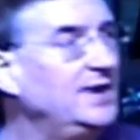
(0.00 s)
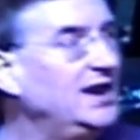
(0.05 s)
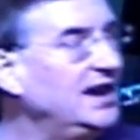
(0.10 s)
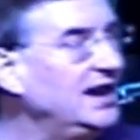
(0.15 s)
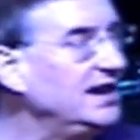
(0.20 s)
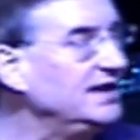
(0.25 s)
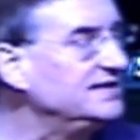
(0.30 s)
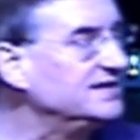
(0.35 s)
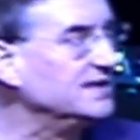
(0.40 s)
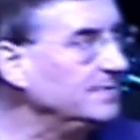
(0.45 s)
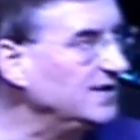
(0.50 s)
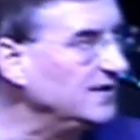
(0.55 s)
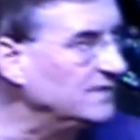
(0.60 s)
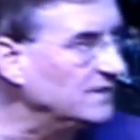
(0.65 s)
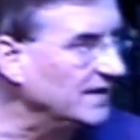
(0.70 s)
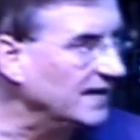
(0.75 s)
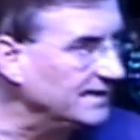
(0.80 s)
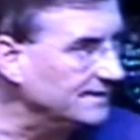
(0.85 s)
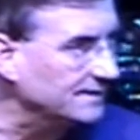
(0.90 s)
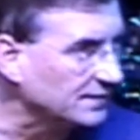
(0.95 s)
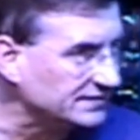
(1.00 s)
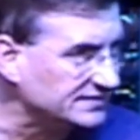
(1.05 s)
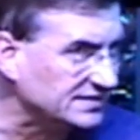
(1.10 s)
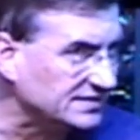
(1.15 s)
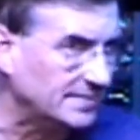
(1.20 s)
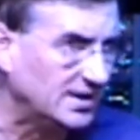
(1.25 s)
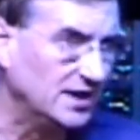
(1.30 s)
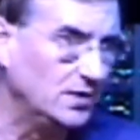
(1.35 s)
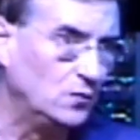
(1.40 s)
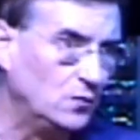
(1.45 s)
me to be faithful
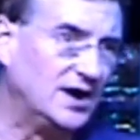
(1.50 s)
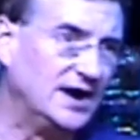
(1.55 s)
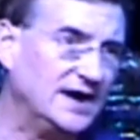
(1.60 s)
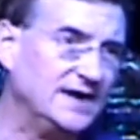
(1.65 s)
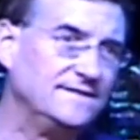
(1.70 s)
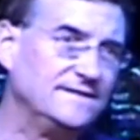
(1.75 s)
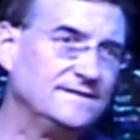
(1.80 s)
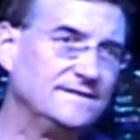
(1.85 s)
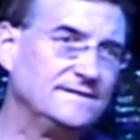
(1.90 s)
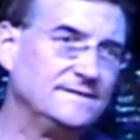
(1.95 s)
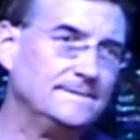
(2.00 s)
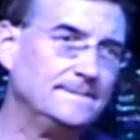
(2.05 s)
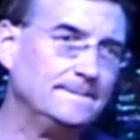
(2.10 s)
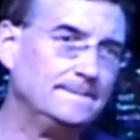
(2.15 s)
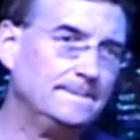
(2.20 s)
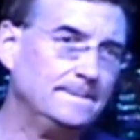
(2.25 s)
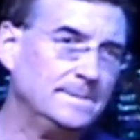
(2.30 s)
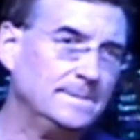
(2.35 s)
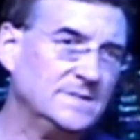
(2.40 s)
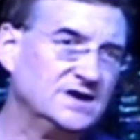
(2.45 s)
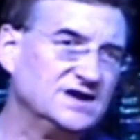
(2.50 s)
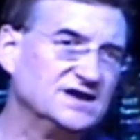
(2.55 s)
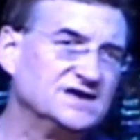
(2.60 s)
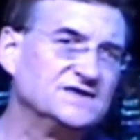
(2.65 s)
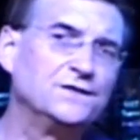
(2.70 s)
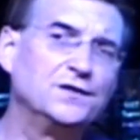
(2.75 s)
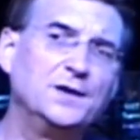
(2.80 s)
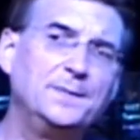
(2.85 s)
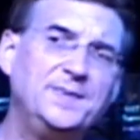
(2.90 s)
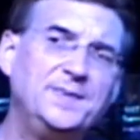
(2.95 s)
to my wife. Because
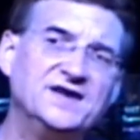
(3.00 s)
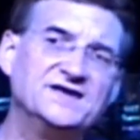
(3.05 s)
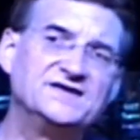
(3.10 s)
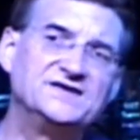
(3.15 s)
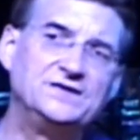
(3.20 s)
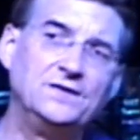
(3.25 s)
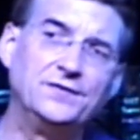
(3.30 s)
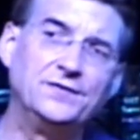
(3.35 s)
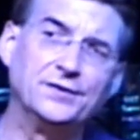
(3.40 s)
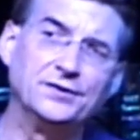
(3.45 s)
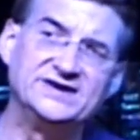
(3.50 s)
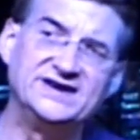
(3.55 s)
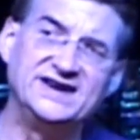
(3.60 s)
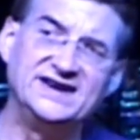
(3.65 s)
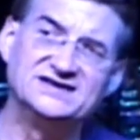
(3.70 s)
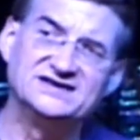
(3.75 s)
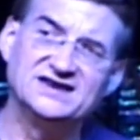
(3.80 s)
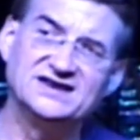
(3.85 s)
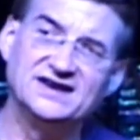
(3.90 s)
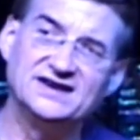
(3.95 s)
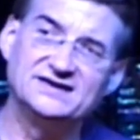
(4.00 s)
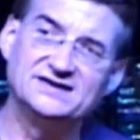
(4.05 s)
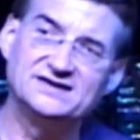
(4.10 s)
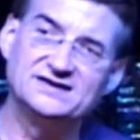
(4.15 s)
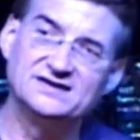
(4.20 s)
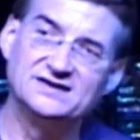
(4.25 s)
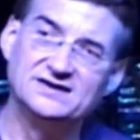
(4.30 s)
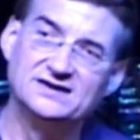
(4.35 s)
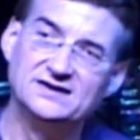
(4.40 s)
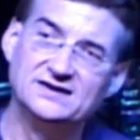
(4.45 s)
Philippians 2:13 says
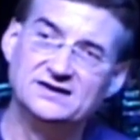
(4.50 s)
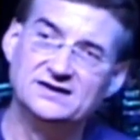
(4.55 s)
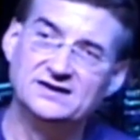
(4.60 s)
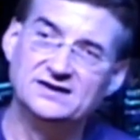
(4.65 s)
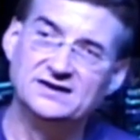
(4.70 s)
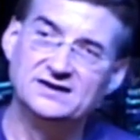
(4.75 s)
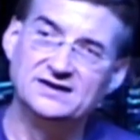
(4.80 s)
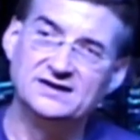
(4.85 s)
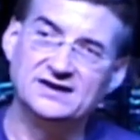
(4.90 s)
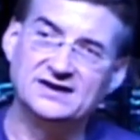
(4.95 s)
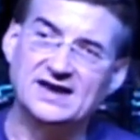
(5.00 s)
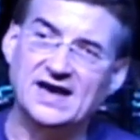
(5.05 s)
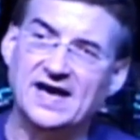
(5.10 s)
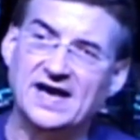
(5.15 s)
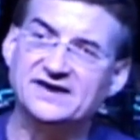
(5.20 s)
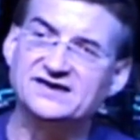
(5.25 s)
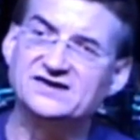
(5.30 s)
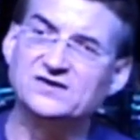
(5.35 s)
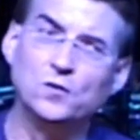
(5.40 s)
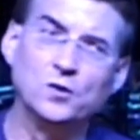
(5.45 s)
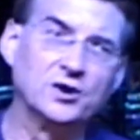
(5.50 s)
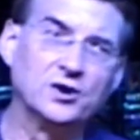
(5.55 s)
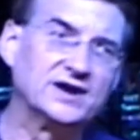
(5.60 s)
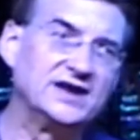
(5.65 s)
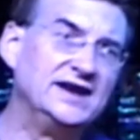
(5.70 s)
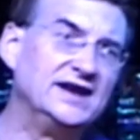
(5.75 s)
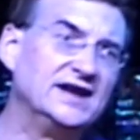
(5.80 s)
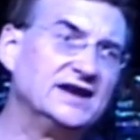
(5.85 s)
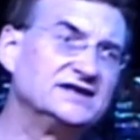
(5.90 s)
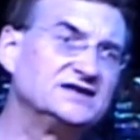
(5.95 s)
that God is at
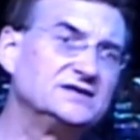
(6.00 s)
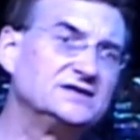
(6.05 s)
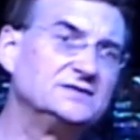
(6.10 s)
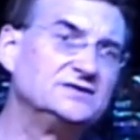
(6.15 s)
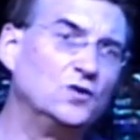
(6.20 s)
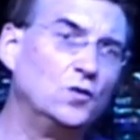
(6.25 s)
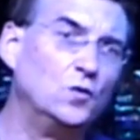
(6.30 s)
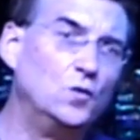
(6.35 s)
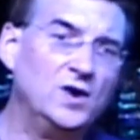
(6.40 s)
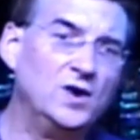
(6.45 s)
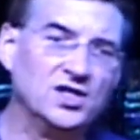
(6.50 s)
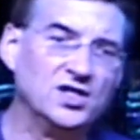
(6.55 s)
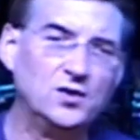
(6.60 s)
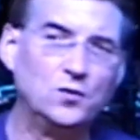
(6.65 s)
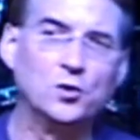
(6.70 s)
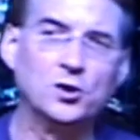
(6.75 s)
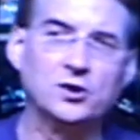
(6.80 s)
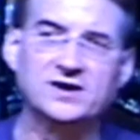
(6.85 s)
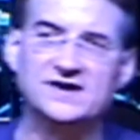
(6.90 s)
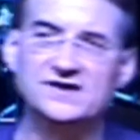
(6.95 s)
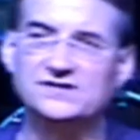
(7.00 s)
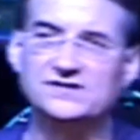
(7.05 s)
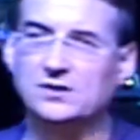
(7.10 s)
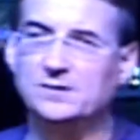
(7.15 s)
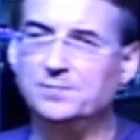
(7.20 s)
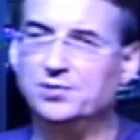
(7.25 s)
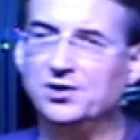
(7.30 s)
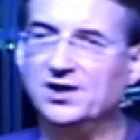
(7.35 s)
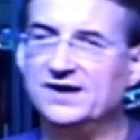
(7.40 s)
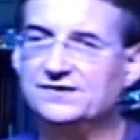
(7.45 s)
work in us to will and work his
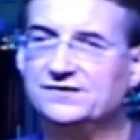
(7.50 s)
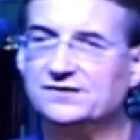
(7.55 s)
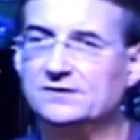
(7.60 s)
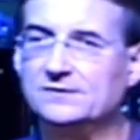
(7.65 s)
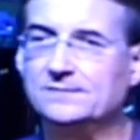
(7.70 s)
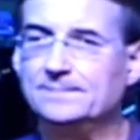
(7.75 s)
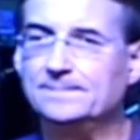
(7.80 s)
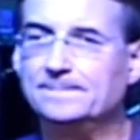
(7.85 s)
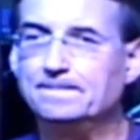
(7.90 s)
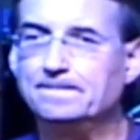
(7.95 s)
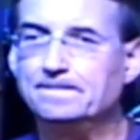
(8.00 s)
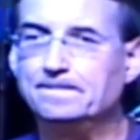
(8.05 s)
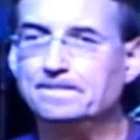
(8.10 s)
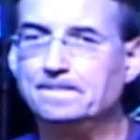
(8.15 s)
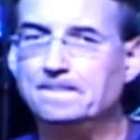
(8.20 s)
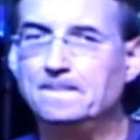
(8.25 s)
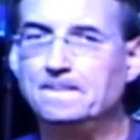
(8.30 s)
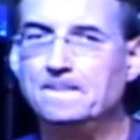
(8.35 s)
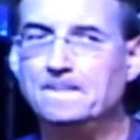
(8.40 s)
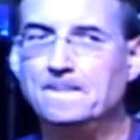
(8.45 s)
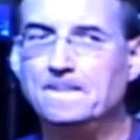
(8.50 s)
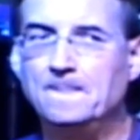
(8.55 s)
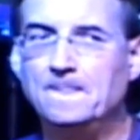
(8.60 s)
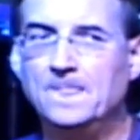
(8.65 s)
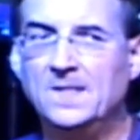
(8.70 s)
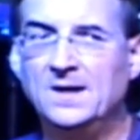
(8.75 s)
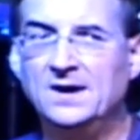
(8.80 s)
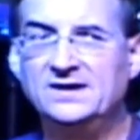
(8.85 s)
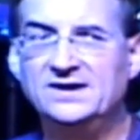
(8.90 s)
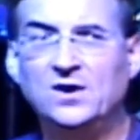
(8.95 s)
good pleasure.
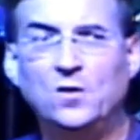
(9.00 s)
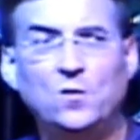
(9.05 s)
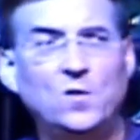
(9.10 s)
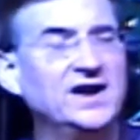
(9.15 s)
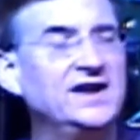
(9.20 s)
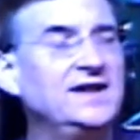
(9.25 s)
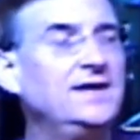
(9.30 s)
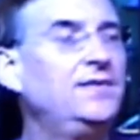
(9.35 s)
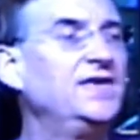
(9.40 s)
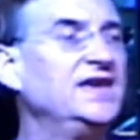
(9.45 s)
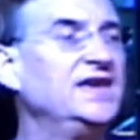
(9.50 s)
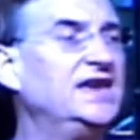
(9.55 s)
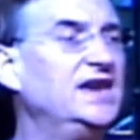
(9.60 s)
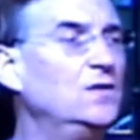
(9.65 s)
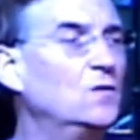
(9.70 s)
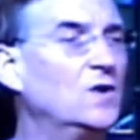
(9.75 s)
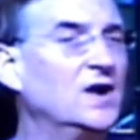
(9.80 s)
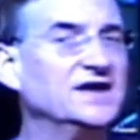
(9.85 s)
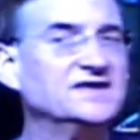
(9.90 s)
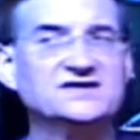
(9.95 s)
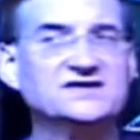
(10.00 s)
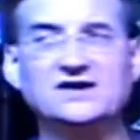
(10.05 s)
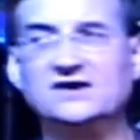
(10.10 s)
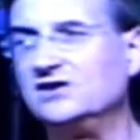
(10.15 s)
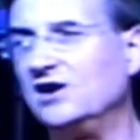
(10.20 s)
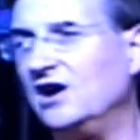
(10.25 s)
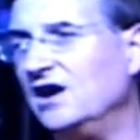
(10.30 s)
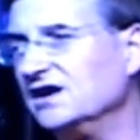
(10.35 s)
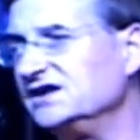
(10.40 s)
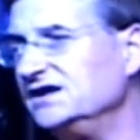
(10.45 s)
Now, why do you think he wants to
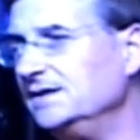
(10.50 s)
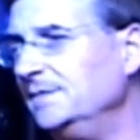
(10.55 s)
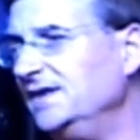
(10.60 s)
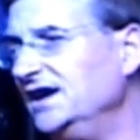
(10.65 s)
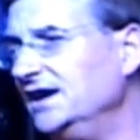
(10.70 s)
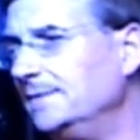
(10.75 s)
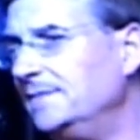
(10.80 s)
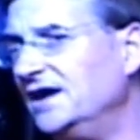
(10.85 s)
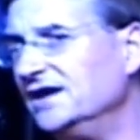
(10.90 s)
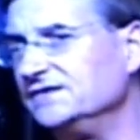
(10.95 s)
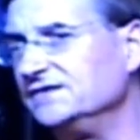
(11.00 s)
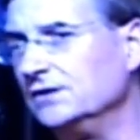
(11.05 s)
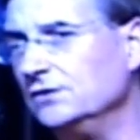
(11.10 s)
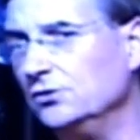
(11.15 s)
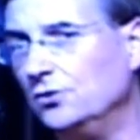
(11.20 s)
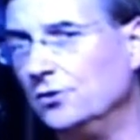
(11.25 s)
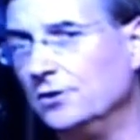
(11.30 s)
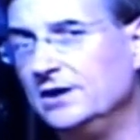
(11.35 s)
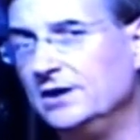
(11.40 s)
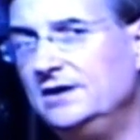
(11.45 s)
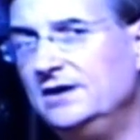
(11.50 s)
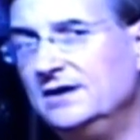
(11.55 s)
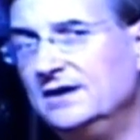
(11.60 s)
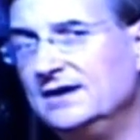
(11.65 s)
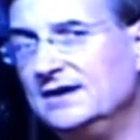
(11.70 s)
talk to me about the Lord?